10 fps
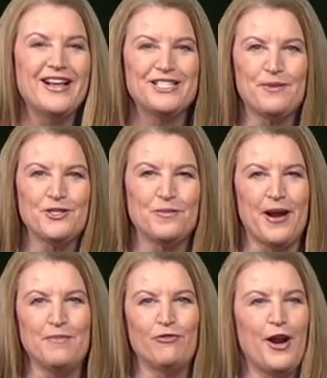sponsored
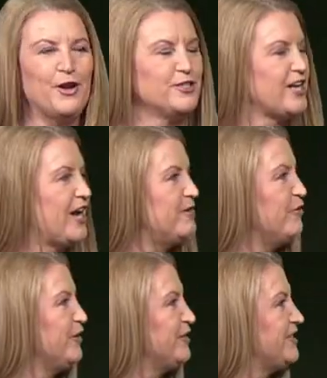by Brighter Side
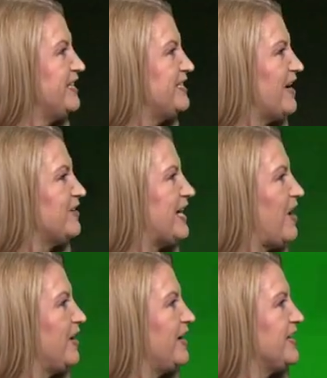Roofing. You can see
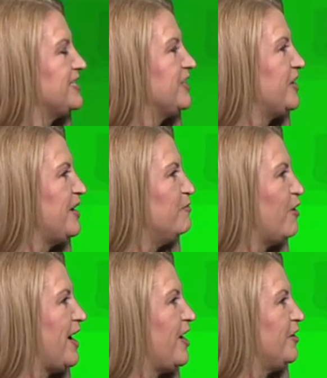downtown Augusta looking
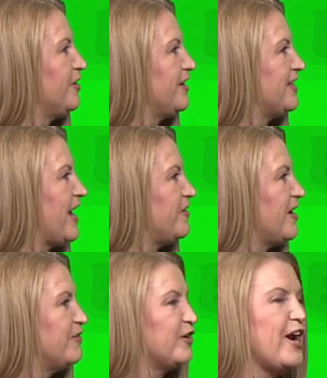bright under the cloud
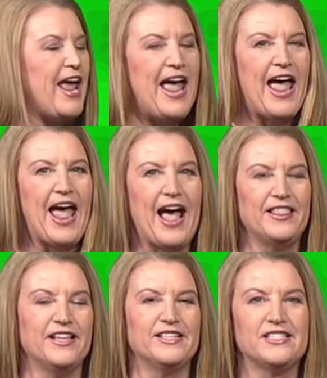cover
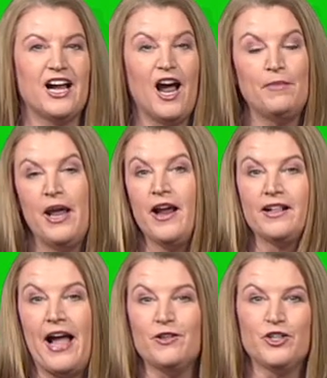at this time.
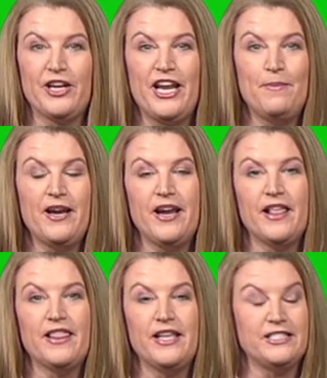Clouds are
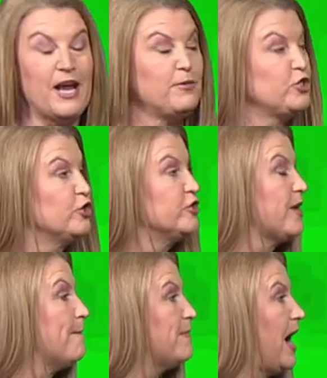keeping temperatures
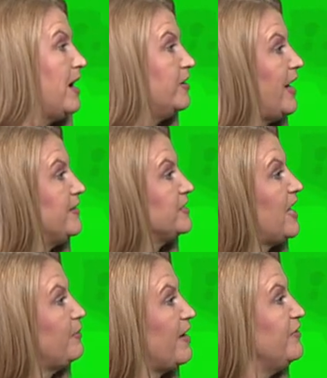mild at this
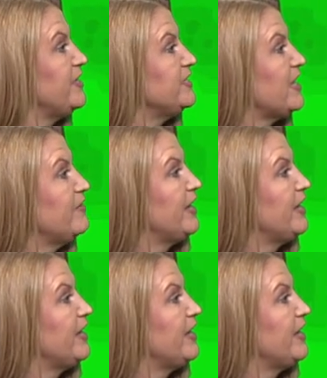time. We've got 57